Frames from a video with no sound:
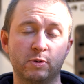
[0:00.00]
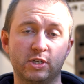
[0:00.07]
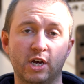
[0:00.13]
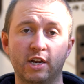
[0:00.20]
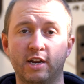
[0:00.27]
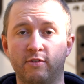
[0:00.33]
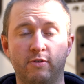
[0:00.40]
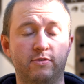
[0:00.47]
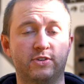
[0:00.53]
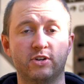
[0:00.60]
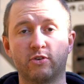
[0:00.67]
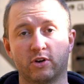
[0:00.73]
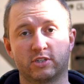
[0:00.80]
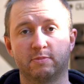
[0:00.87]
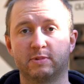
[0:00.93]
we're done, if we've
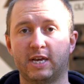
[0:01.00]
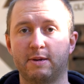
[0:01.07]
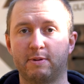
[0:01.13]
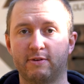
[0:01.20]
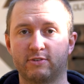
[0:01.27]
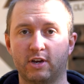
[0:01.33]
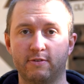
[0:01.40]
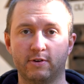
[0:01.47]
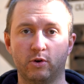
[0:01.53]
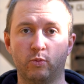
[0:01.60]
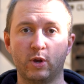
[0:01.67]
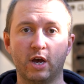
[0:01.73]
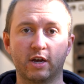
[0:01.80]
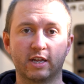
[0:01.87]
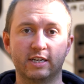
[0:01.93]
still got some tape left over,
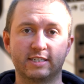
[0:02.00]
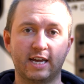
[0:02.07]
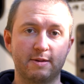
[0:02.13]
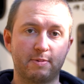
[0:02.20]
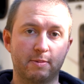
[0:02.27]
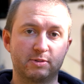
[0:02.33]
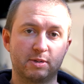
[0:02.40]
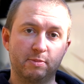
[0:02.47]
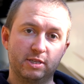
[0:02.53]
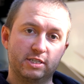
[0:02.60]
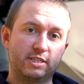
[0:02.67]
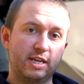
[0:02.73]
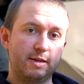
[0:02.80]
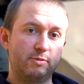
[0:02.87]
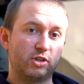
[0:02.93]
we are going to tape up some of the
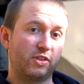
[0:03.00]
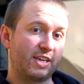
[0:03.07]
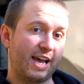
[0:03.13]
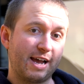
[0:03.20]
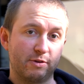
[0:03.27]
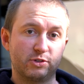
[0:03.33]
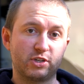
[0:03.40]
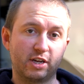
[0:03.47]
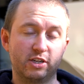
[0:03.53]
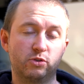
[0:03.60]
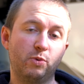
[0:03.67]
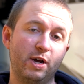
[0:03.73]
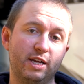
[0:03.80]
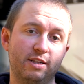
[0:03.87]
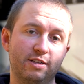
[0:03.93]
seams on the outside as
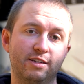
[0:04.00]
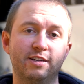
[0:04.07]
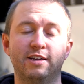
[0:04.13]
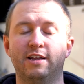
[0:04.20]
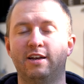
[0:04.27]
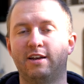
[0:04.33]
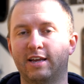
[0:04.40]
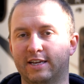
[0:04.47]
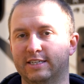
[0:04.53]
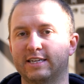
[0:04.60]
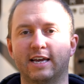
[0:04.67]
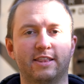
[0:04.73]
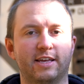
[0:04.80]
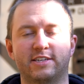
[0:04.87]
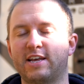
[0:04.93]
well. Like I
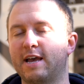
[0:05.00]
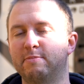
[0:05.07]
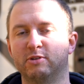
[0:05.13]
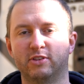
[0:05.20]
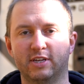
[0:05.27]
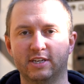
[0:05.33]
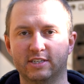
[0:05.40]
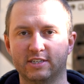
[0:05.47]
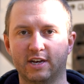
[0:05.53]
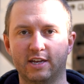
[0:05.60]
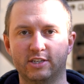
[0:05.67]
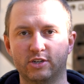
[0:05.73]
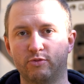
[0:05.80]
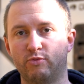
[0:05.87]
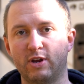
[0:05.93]
say, they're taped on the
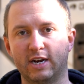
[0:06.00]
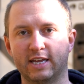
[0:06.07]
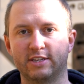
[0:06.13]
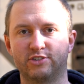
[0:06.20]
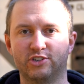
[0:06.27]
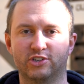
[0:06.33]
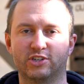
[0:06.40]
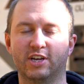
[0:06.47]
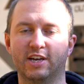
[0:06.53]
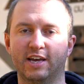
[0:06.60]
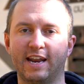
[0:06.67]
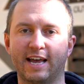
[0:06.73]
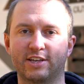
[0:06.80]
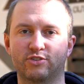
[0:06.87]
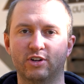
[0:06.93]
inside, so really it's just
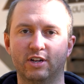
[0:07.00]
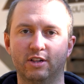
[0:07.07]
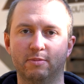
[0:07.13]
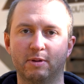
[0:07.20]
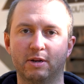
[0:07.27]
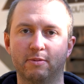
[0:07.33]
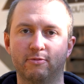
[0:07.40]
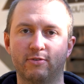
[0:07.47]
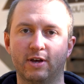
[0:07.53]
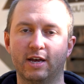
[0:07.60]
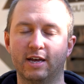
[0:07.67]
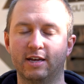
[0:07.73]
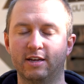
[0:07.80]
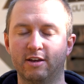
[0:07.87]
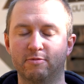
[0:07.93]
an extra little bit of
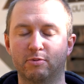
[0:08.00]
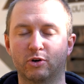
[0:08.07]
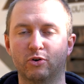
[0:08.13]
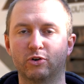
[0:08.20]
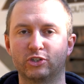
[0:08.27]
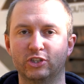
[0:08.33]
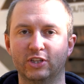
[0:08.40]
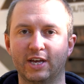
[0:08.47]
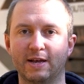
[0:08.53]
precaution